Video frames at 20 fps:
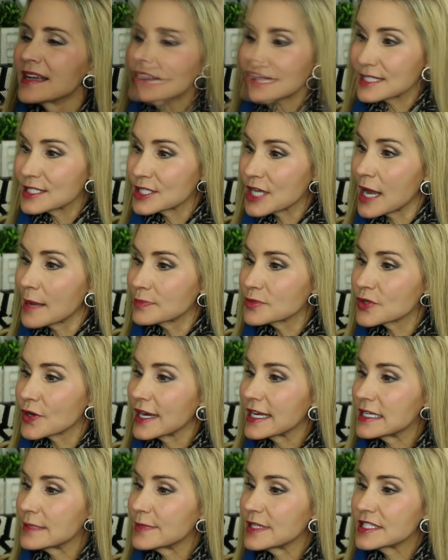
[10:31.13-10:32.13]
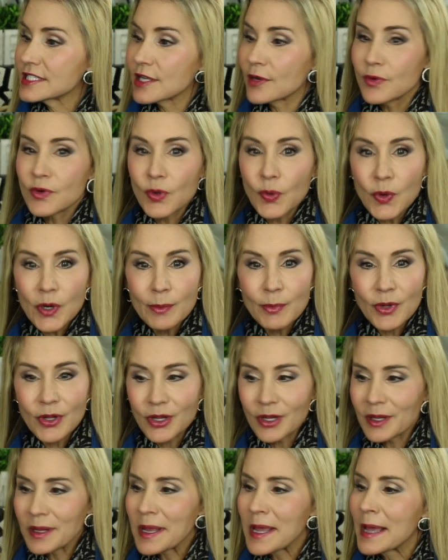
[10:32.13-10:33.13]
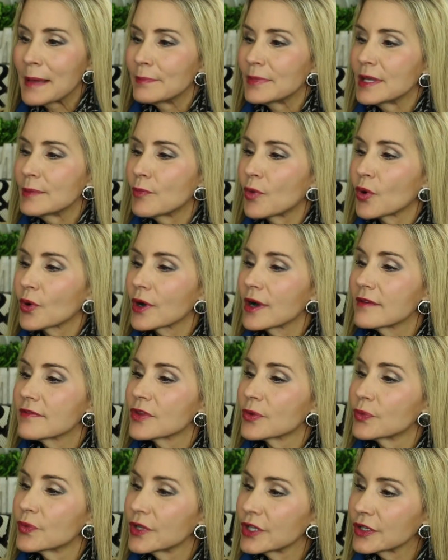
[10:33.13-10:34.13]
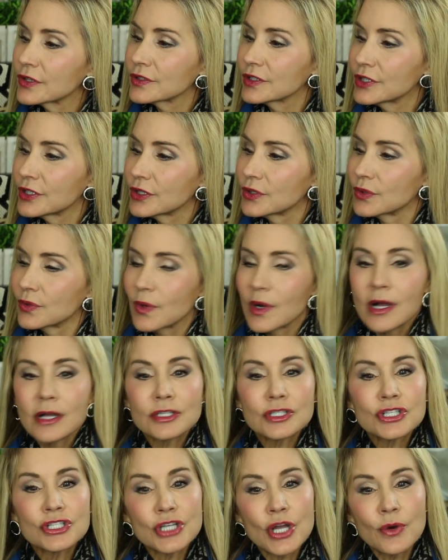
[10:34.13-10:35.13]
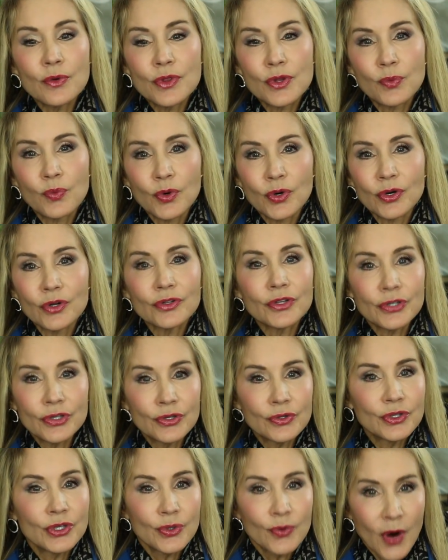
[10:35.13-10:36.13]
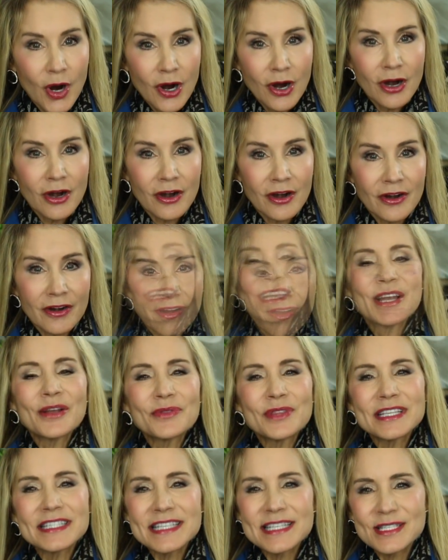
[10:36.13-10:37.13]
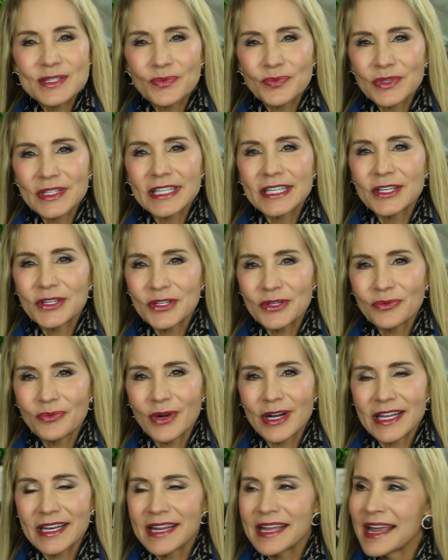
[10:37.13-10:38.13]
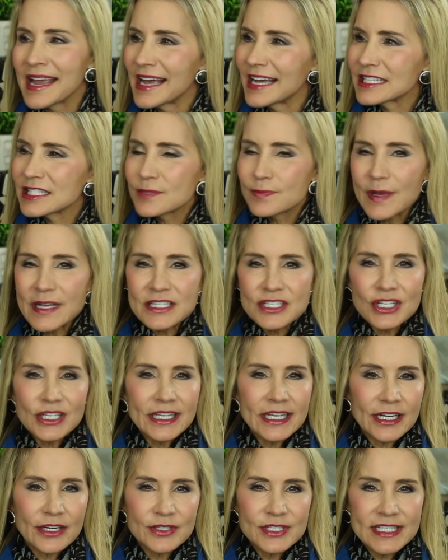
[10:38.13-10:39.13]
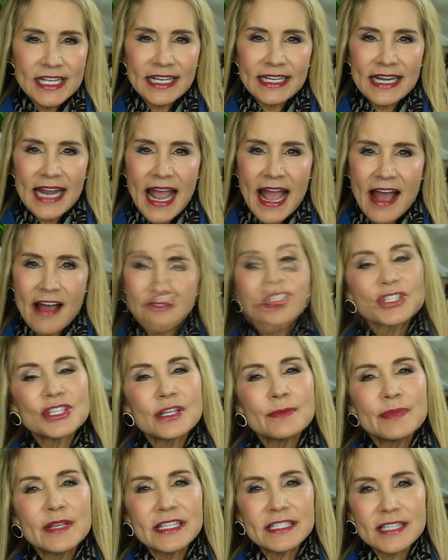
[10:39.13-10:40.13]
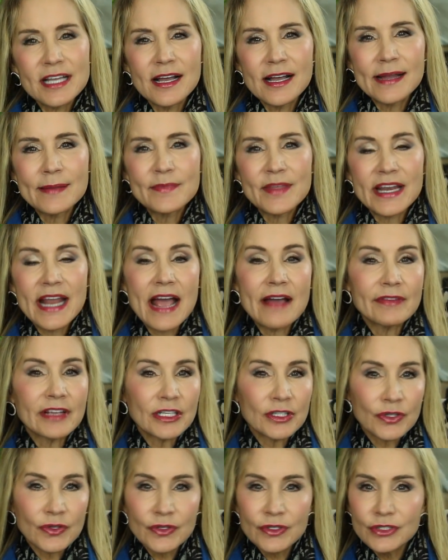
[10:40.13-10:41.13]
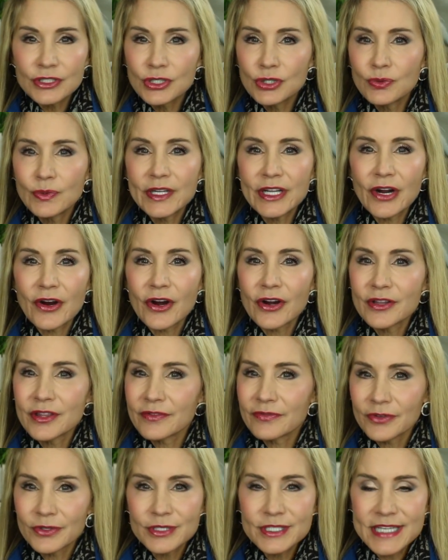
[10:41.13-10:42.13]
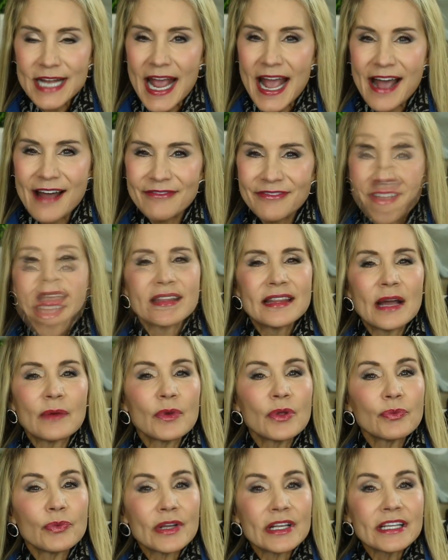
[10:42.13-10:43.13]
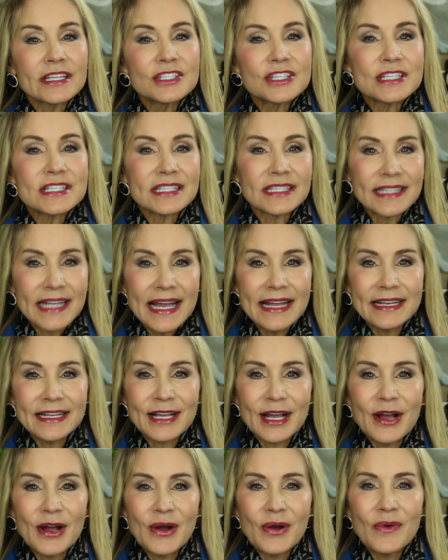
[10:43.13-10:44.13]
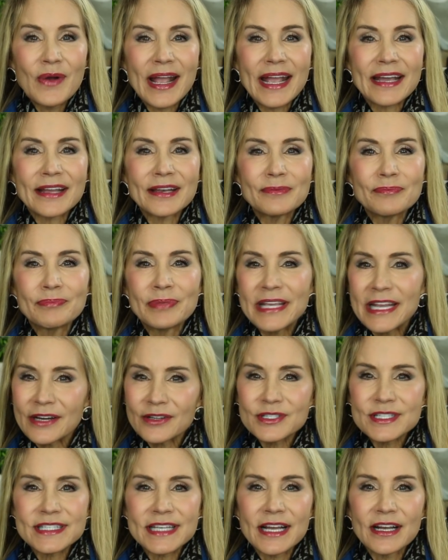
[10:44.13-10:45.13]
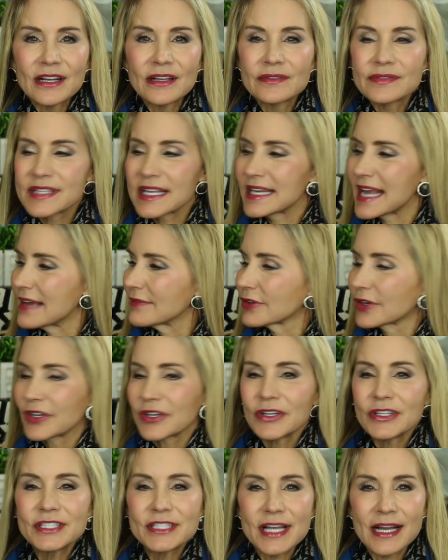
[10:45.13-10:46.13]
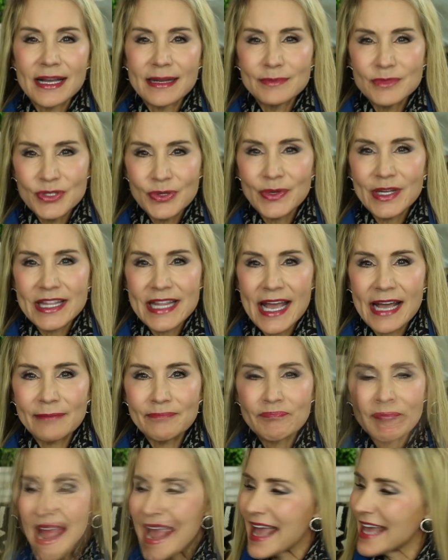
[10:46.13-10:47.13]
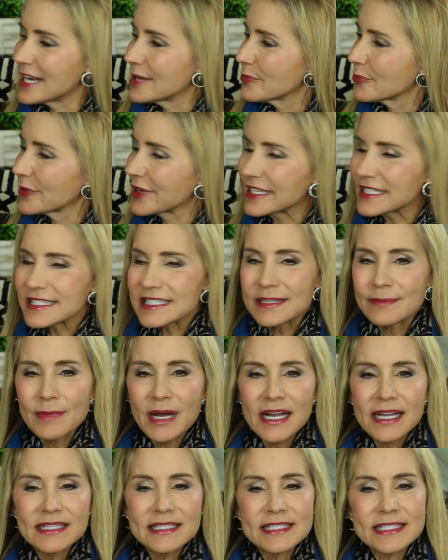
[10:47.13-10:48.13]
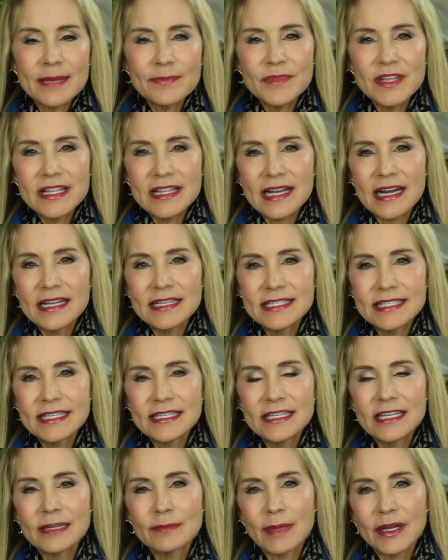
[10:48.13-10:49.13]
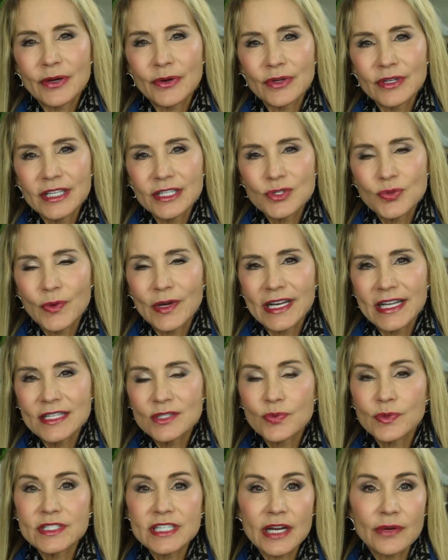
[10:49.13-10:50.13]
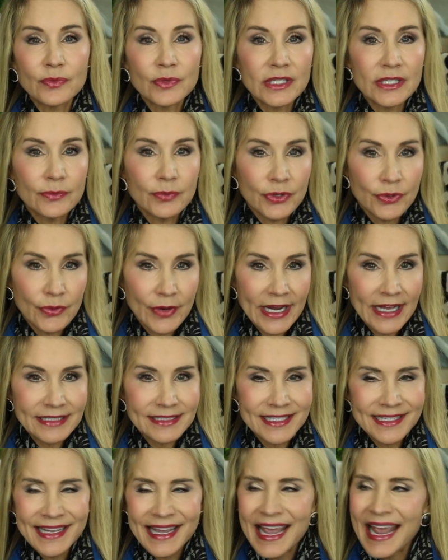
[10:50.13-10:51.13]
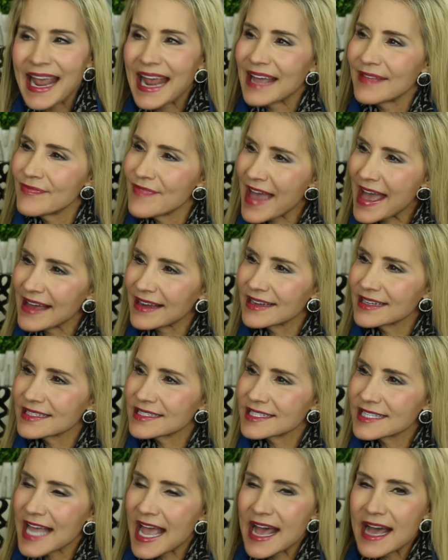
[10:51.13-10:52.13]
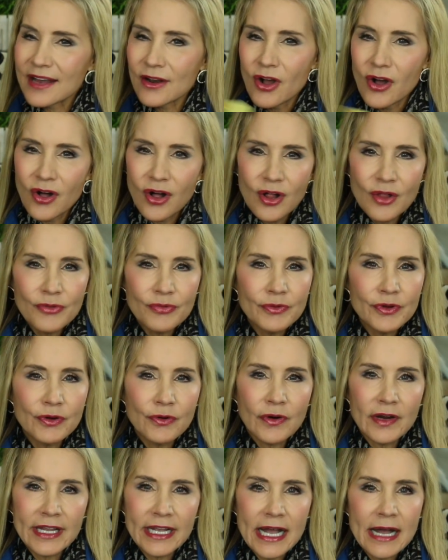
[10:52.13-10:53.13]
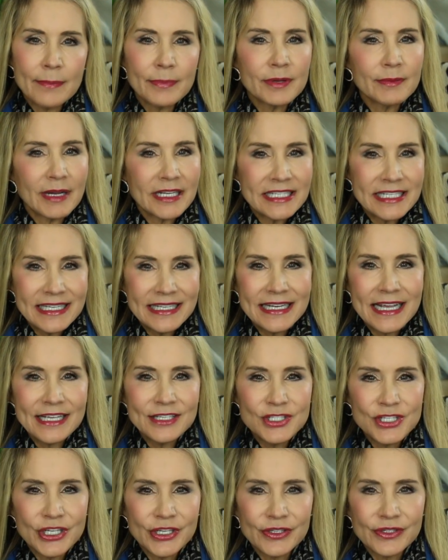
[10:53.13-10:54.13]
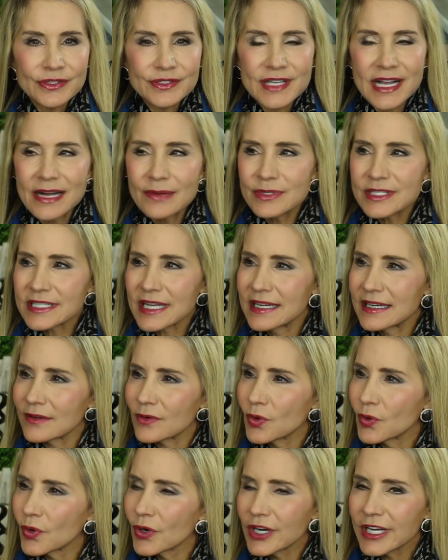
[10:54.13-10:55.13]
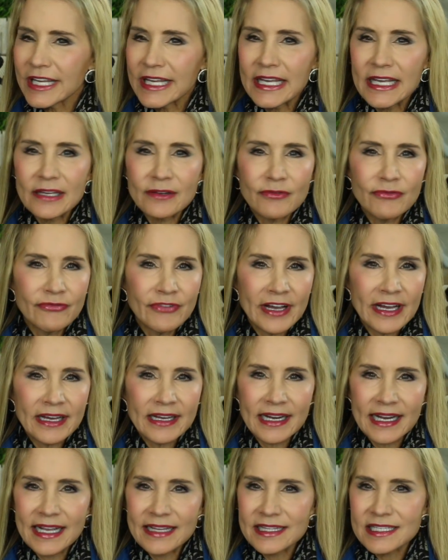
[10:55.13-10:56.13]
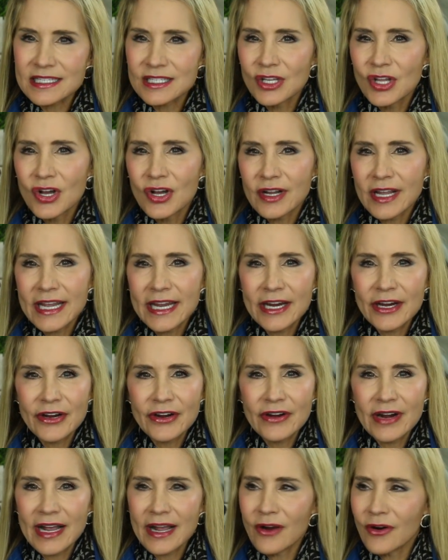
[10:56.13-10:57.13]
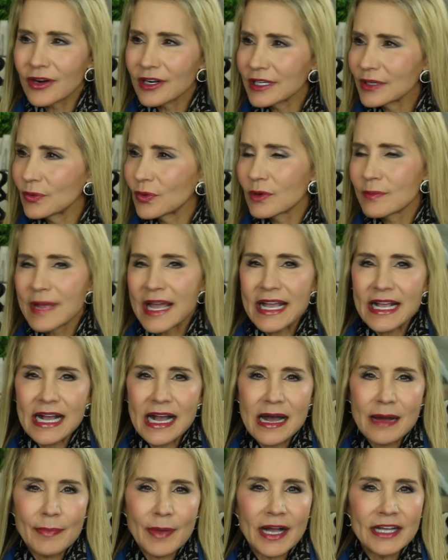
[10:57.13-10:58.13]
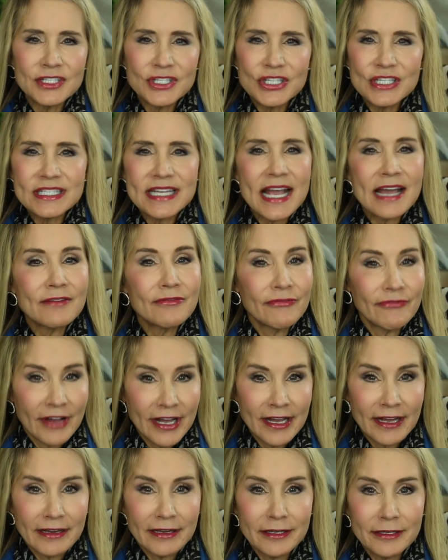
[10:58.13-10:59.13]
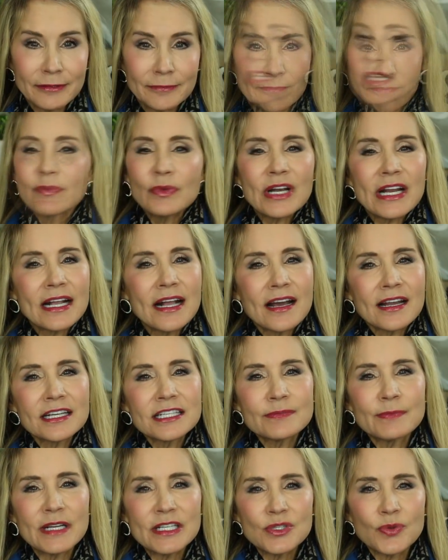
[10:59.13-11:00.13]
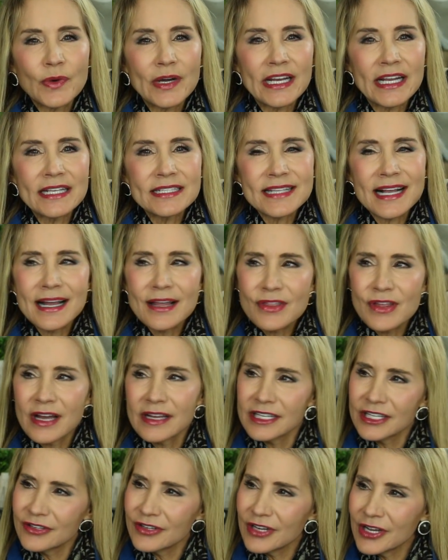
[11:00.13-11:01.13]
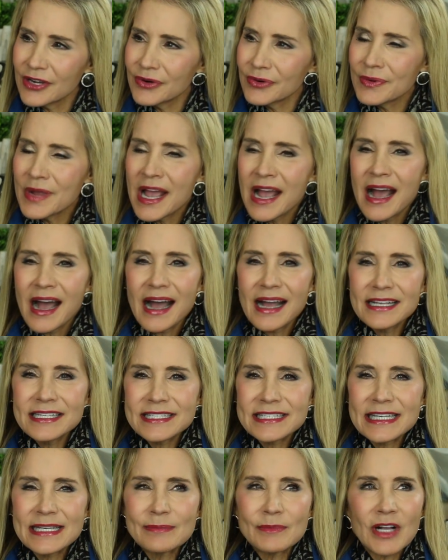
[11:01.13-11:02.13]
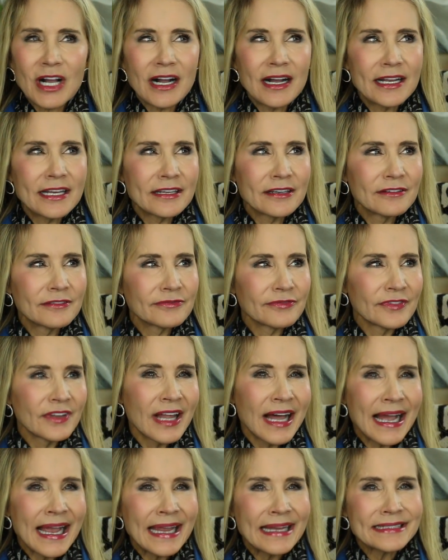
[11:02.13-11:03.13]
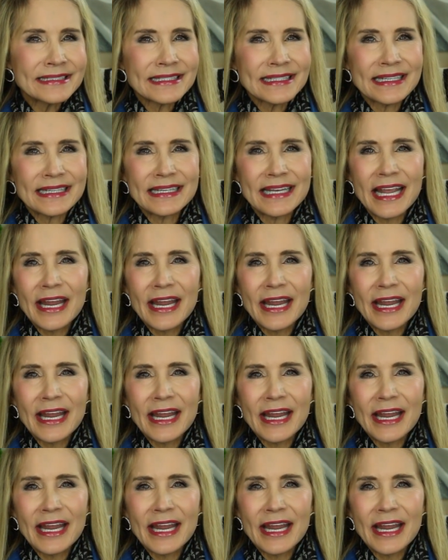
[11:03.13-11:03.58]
Stop trying to be so normal. Be more of the real you. Show the world who you are. You know, this is a really good one, especially in our second half. It should be a time that having learned who we are in the first half, that we really just let go and be ourselves and have a good time doing that. And it brings to mind something that I did in my early 20s, which I really regret. And that is that all through growing up in my teenage years, I was kind of quirky and fun. I had this long hair, I hardly wore makeup, I just had fun. Then, when I got into my 20s, I thought, you know, I seem kind of light and